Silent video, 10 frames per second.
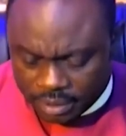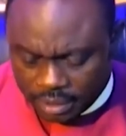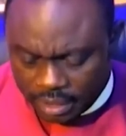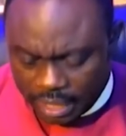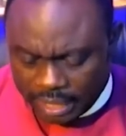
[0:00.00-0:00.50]

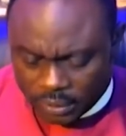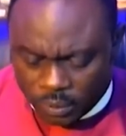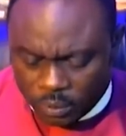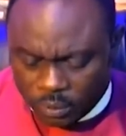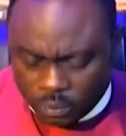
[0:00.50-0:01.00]
I don't
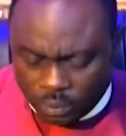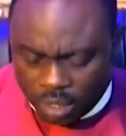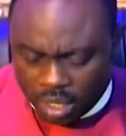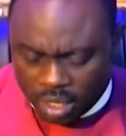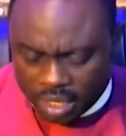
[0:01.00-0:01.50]
know
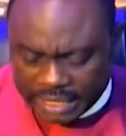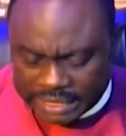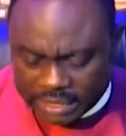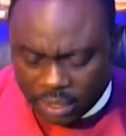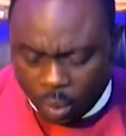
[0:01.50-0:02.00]
what
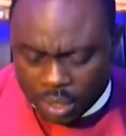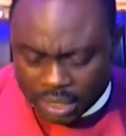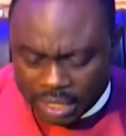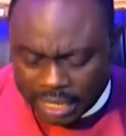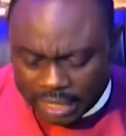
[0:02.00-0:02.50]
is going
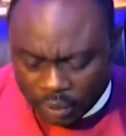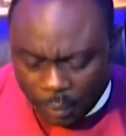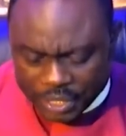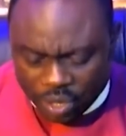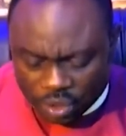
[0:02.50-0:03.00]

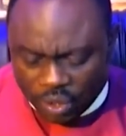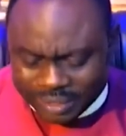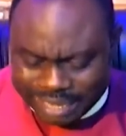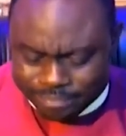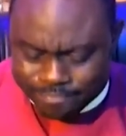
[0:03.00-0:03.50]
on
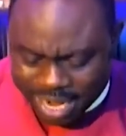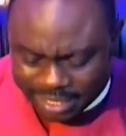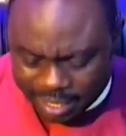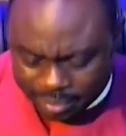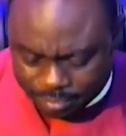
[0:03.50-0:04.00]
that
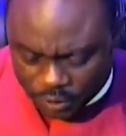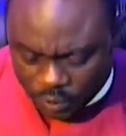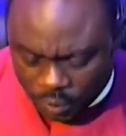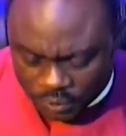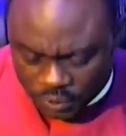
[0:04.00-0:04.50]
matter, but
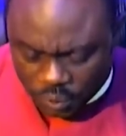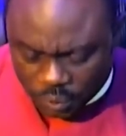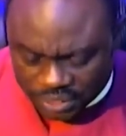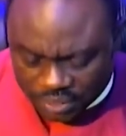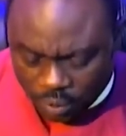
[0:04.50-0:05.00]
God
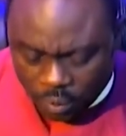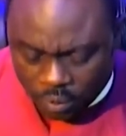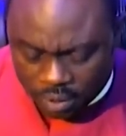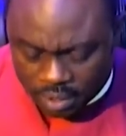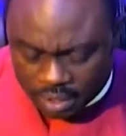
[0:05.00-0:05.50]
knows it
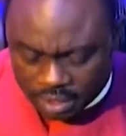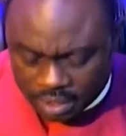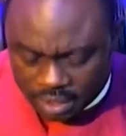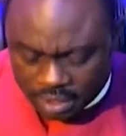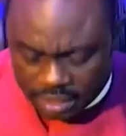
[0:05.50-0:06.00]
all.
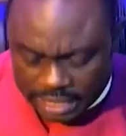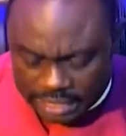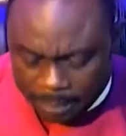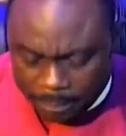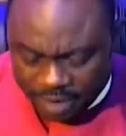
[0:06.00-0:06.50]
Let
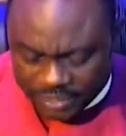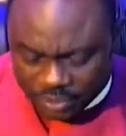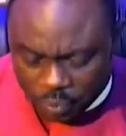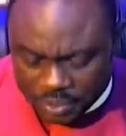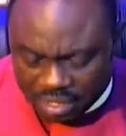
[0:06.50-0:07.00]
the perfect
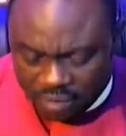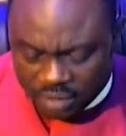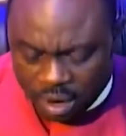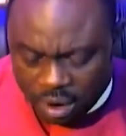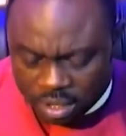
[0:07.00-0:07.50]
will of
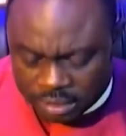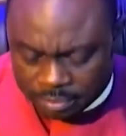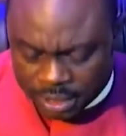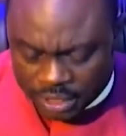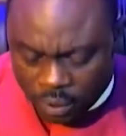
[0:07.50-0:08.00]
God
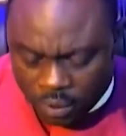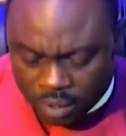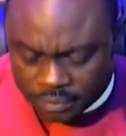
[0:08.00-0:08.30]
be done.